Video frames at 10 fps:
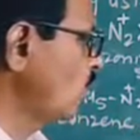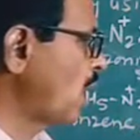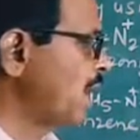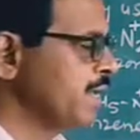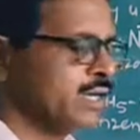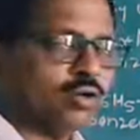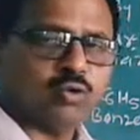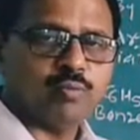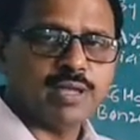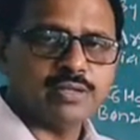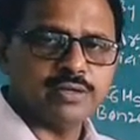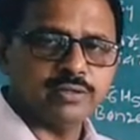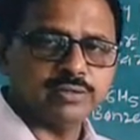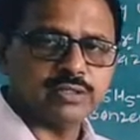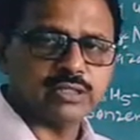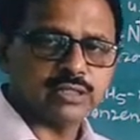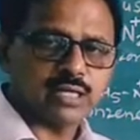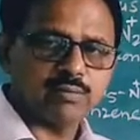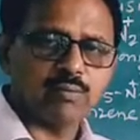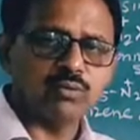chloride into benzene? Such
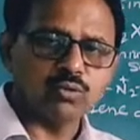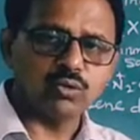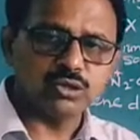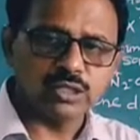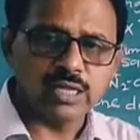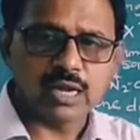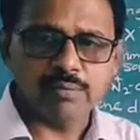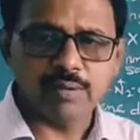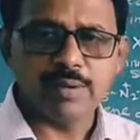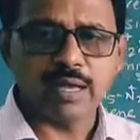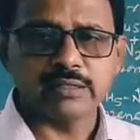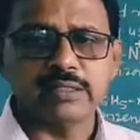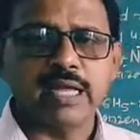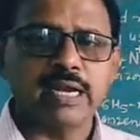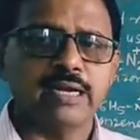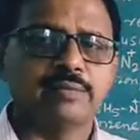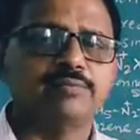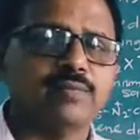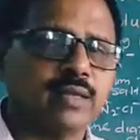type of the question that will be answered. Then